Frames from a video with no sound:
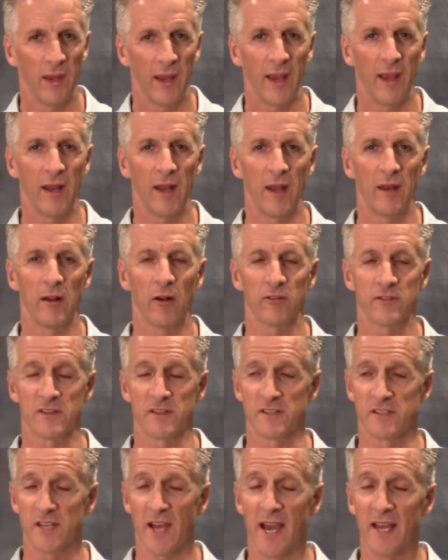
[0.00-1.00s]
And our
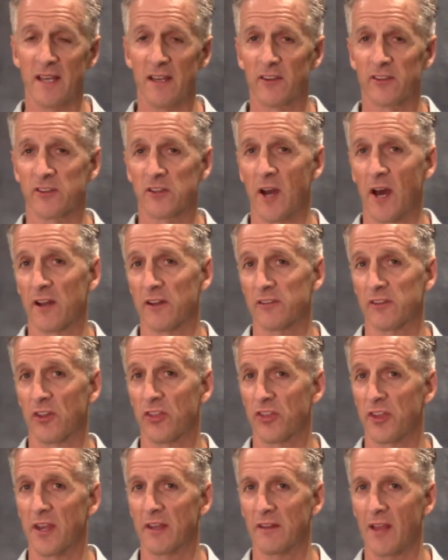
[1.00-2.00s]
society has taught us to
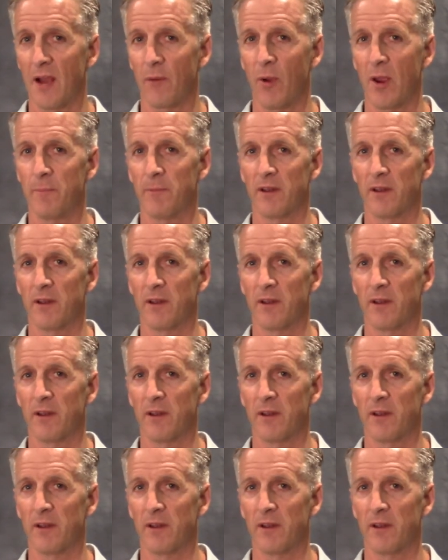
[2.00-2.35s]
think that way,